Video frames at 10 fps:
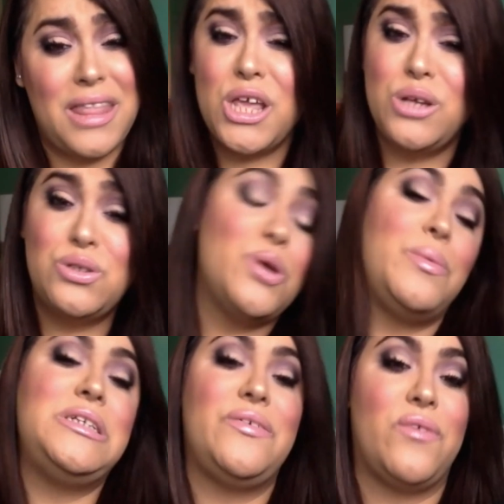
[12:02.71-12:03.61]
thank you so
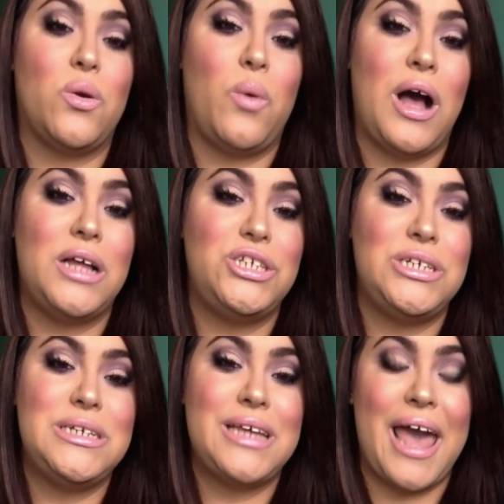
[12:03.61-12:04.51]
much for
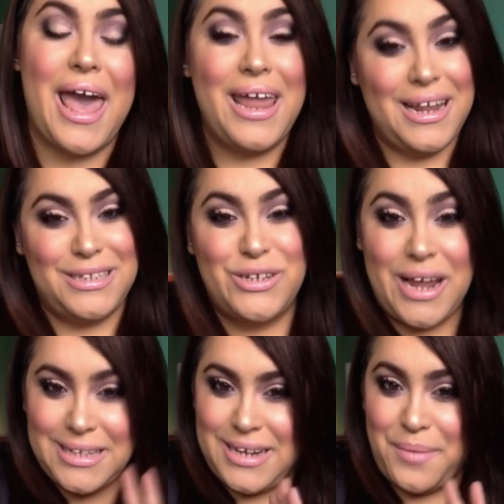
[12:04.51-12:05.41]
watching, and until
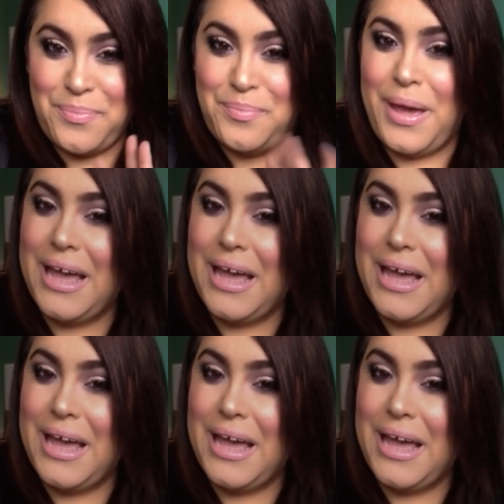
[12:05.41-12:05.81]
next time, bye